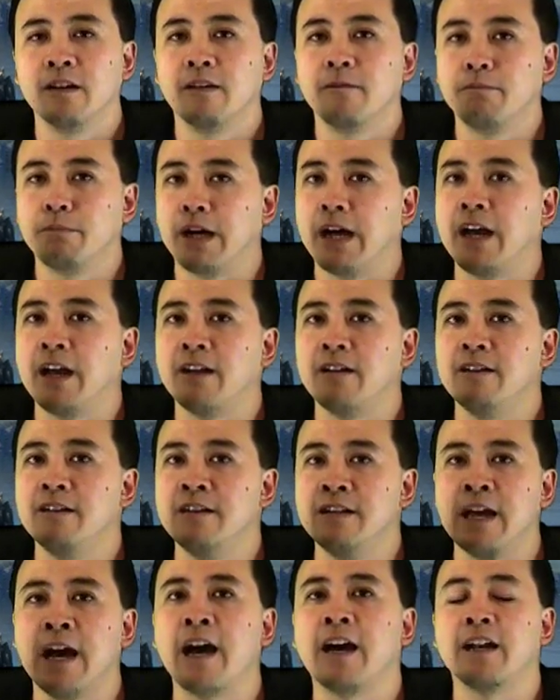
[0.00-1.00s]
but
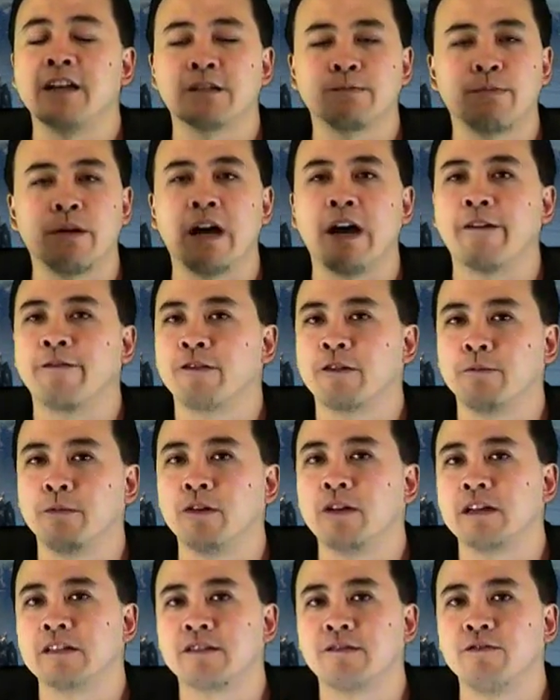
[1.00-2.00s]
not as
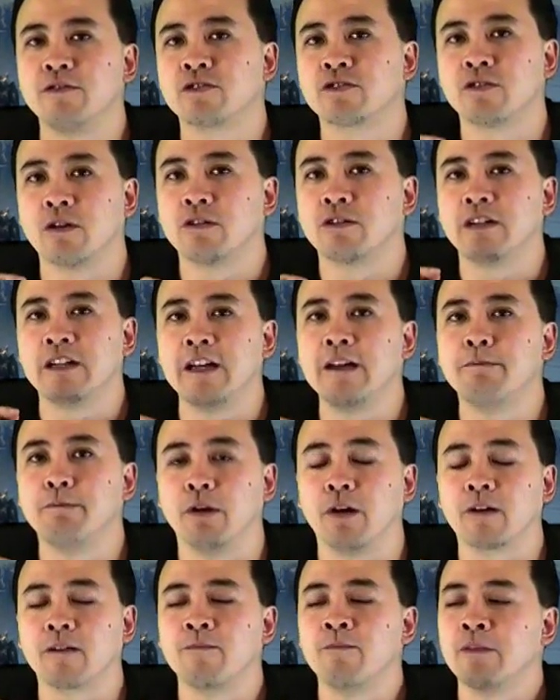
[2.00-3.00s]
profitable as if you sold an
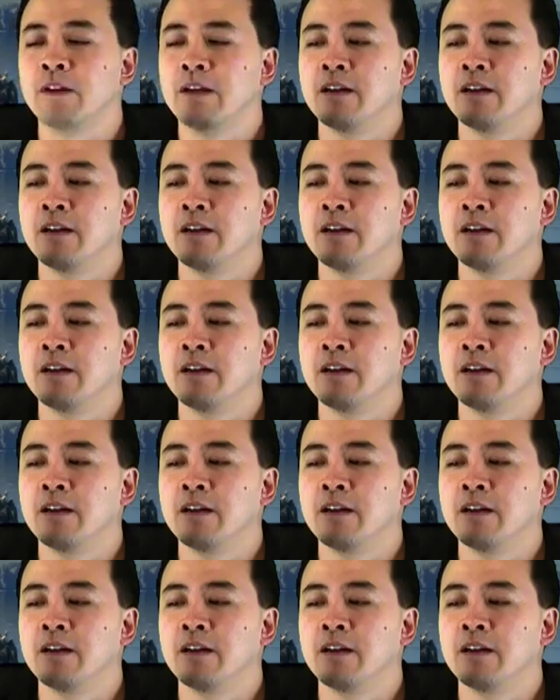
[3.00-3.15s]
ebook.